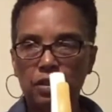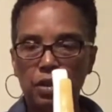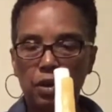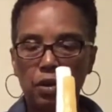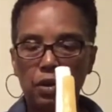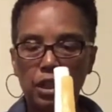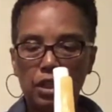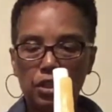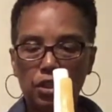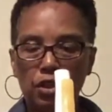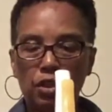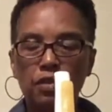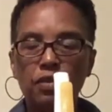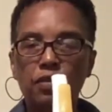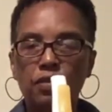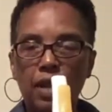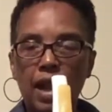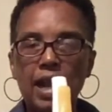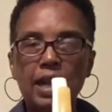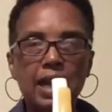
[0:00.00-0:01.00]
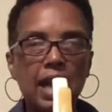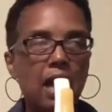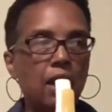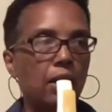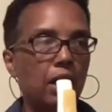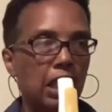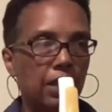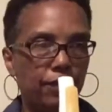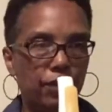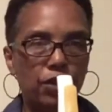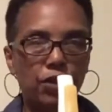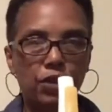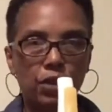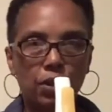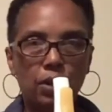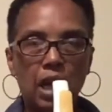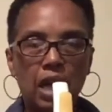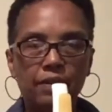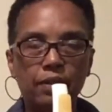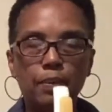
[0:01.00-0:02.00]
so that you can find out if you
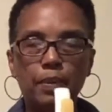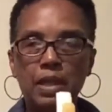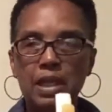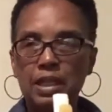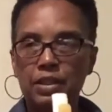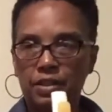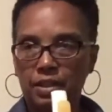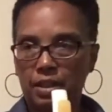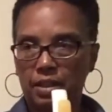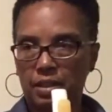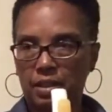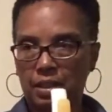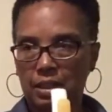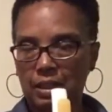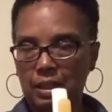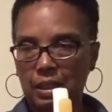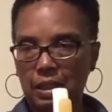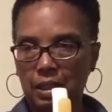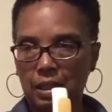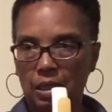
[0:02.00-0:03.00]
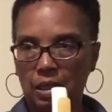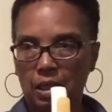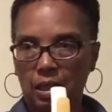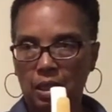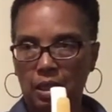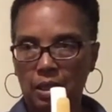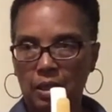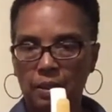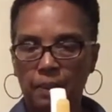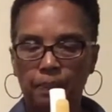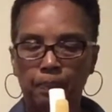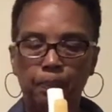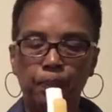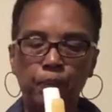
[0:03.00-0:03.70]
still have a meniscus. Okay?